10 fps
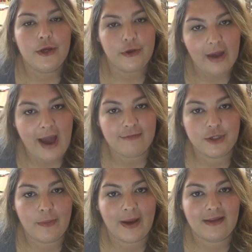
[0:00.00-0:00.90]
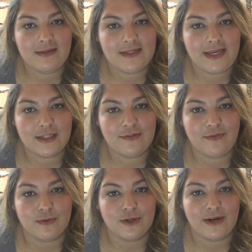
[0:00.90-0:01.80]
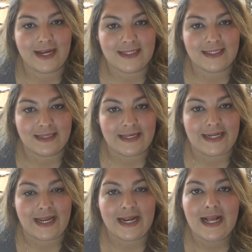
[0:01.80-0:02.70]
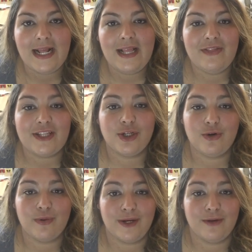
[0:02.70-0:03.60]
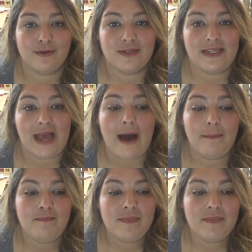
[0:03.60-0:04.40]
you have to go back in the scans folder and delete it. That's a critical step.